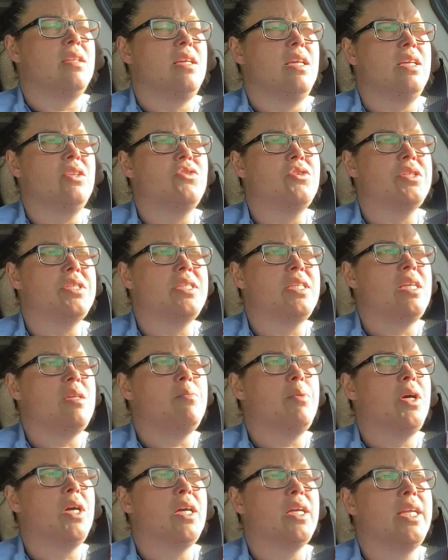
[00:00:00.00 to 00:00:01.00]

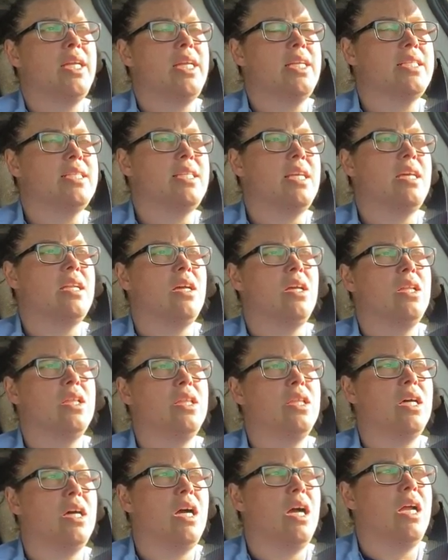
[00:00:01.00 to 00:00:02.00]
interesting part is that a
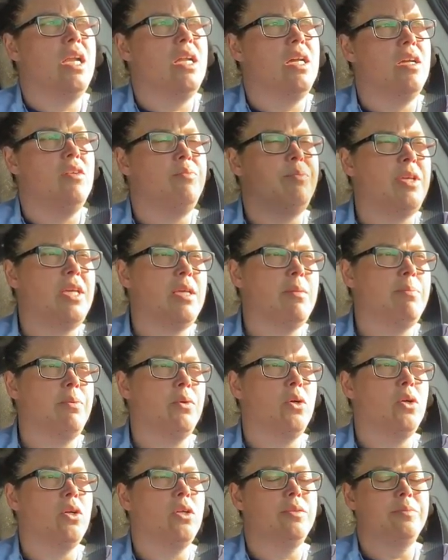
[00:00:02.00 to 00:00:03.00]
lot of
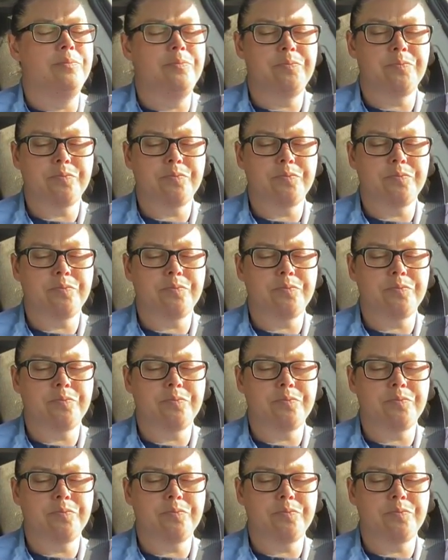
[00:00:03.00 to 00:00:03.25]
people